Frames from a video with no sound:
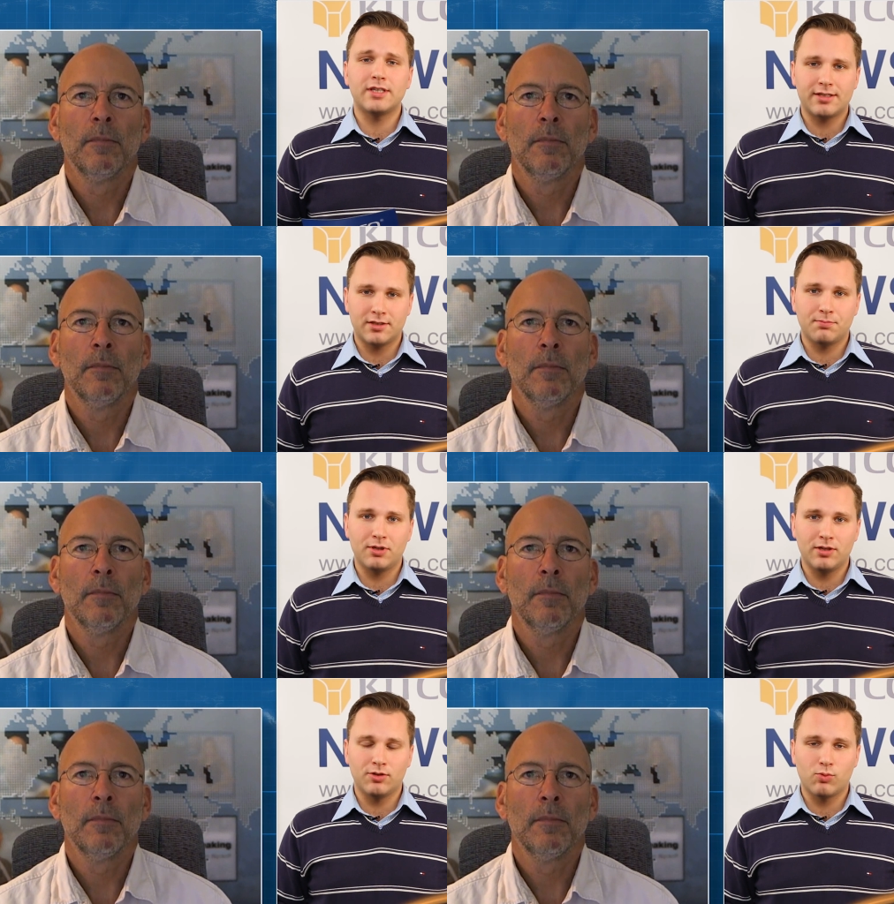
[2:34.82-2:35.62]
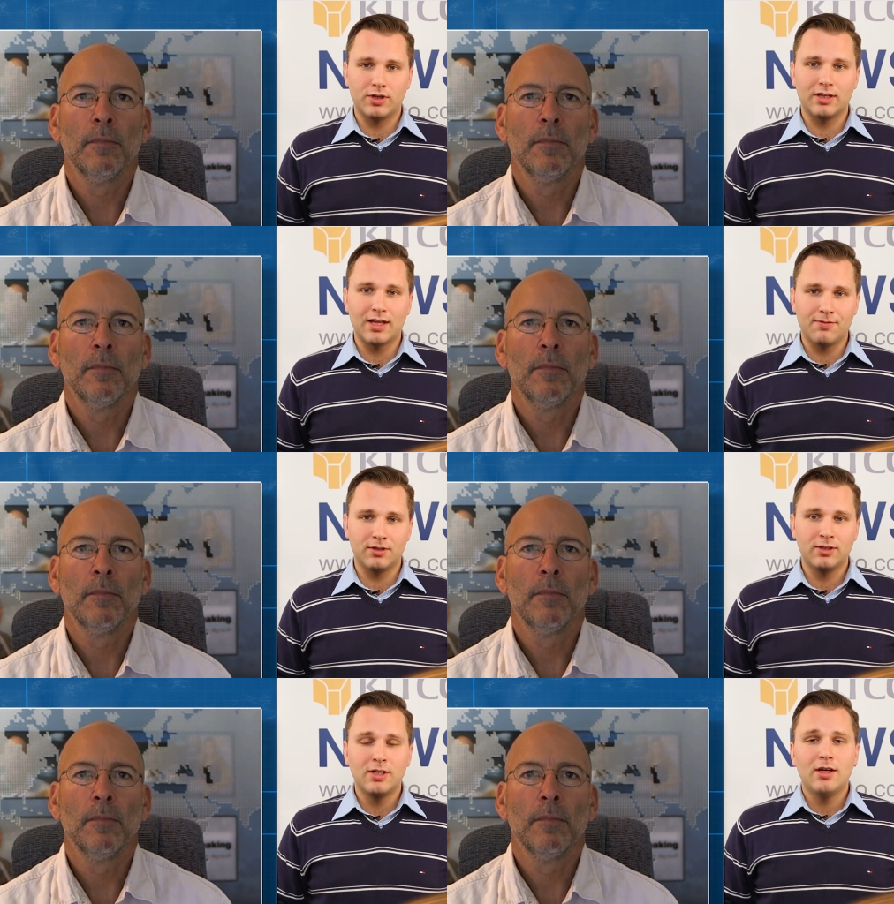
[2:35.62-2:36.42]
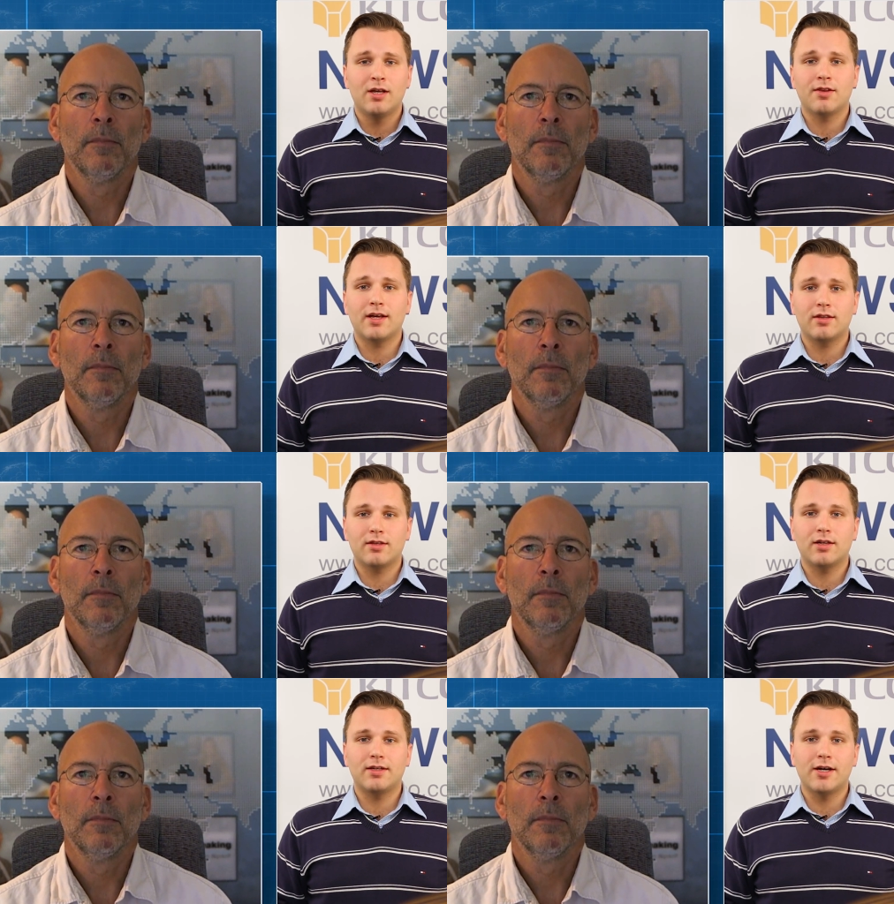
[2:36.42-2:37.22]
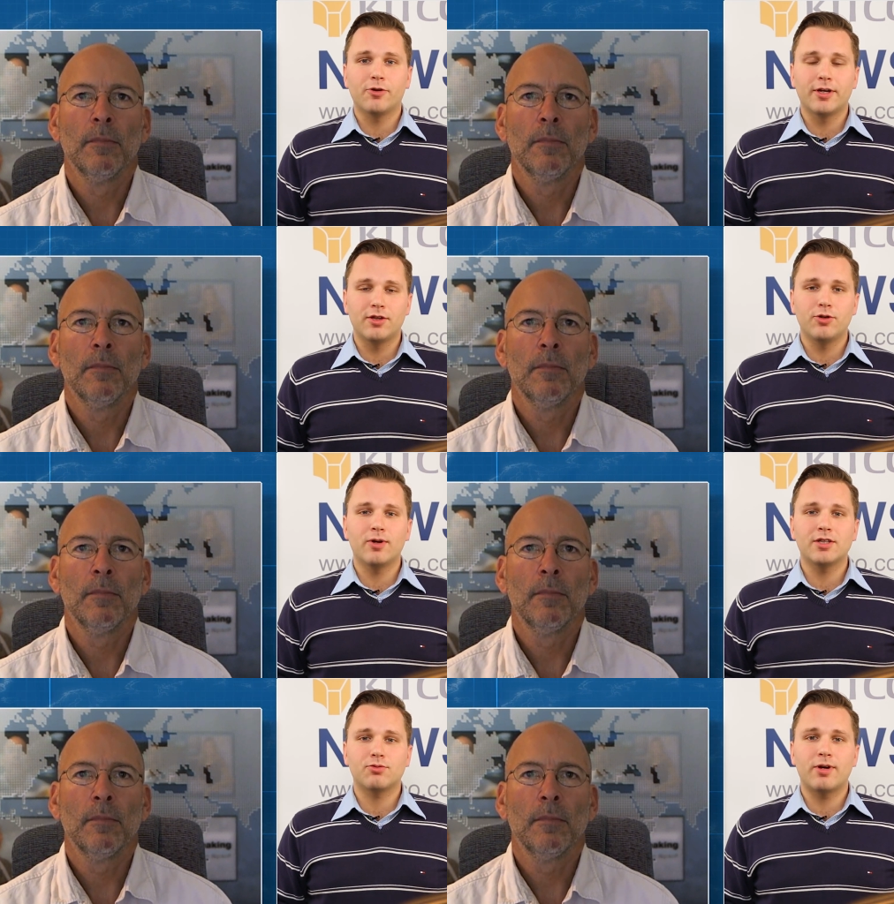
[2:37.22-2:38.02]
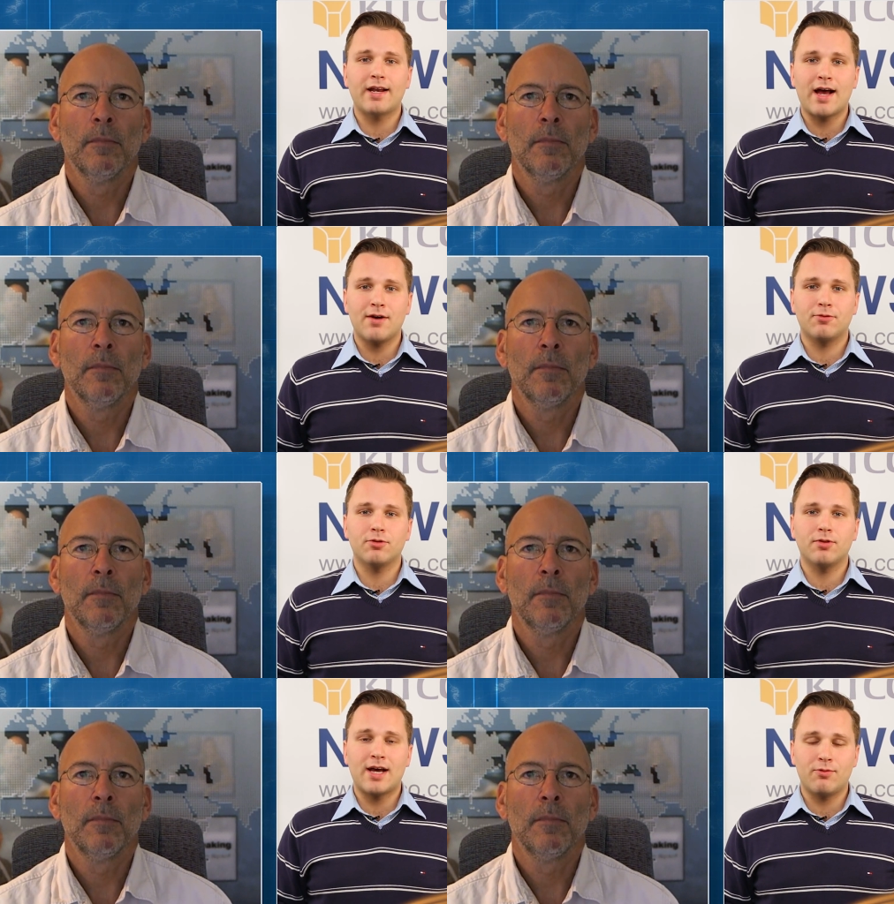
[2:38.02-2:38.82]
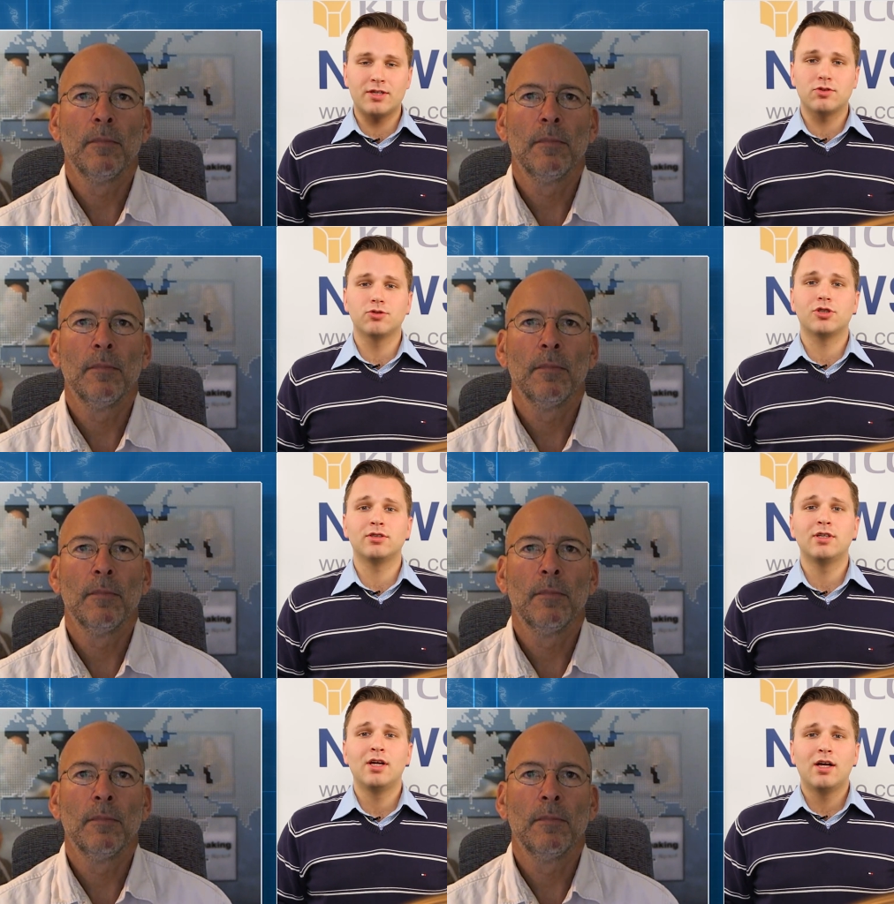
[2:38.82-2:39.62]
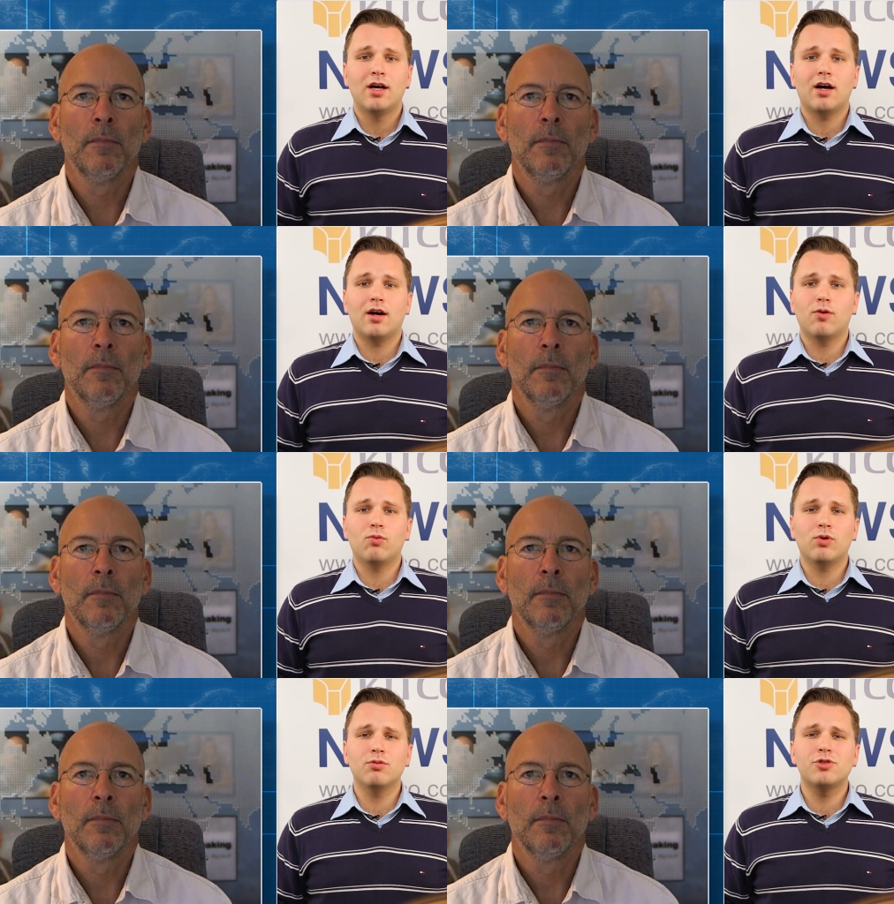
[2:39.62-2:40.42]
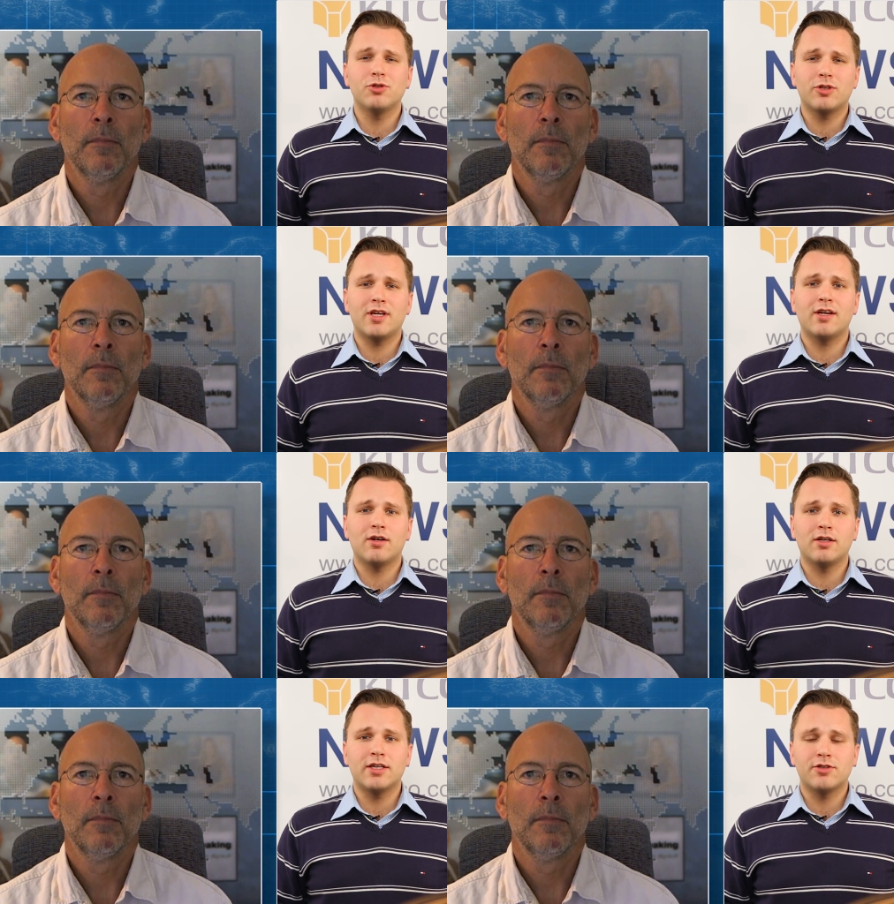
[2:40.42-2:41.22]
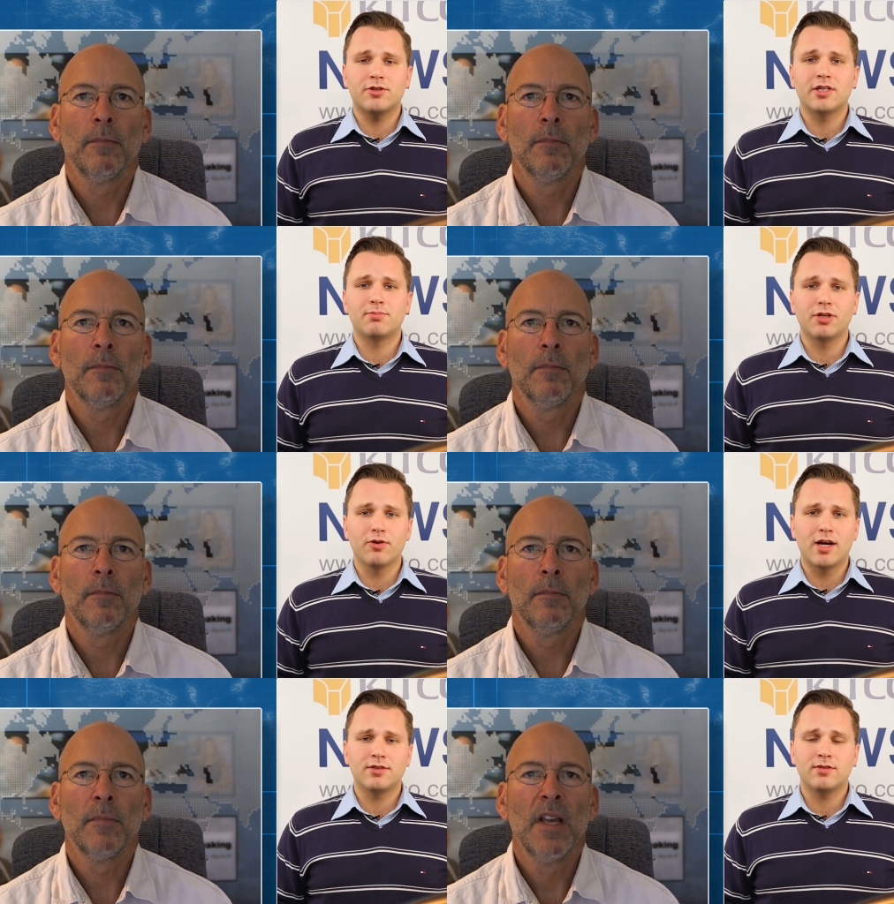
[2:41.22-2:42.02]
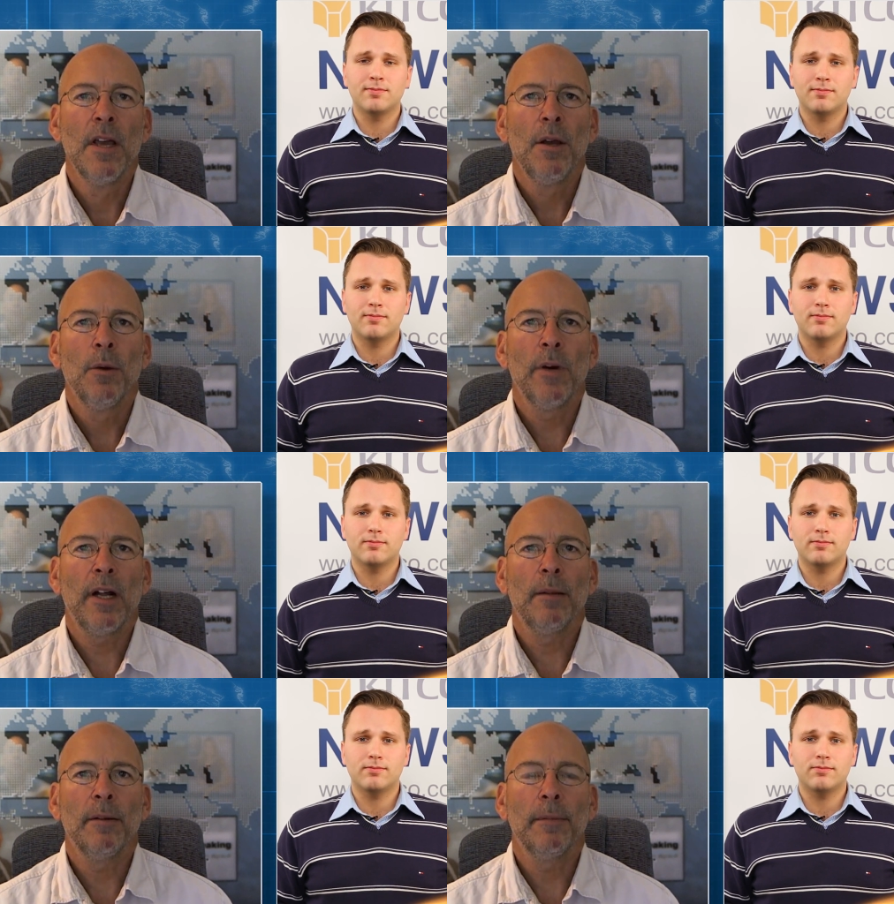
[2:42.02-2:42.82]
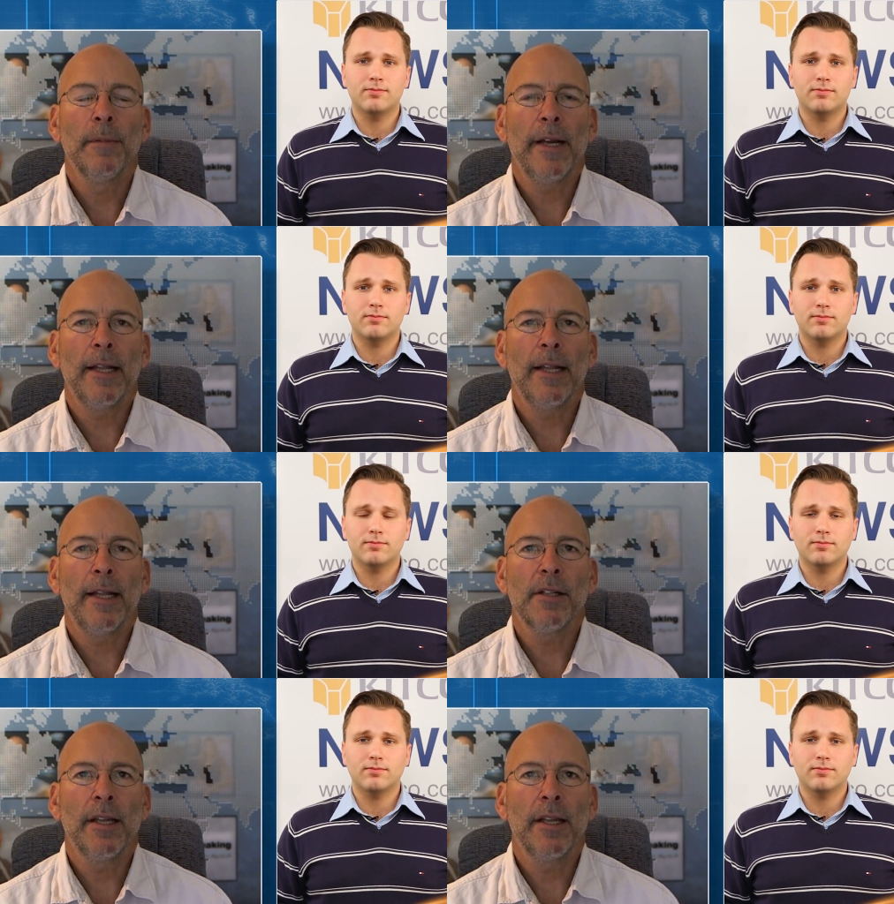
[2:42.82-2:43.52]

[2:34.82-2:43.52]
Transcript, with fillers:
Speaker 1: the S&P in 2011 that downgraded the U.S. right after that resolution. What was your take on yesterday's big rise?
Speaker 2: Well, Alex,